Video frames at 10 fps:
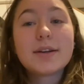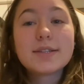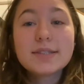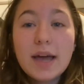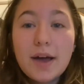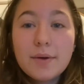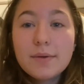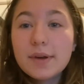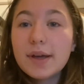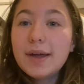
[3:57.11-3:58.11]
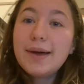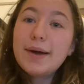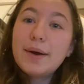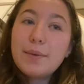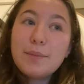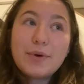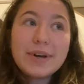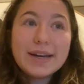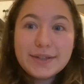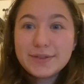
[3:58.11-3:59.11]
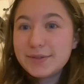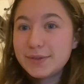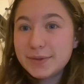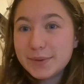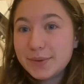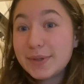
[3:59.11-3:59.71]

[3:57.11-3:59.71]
sound more in tune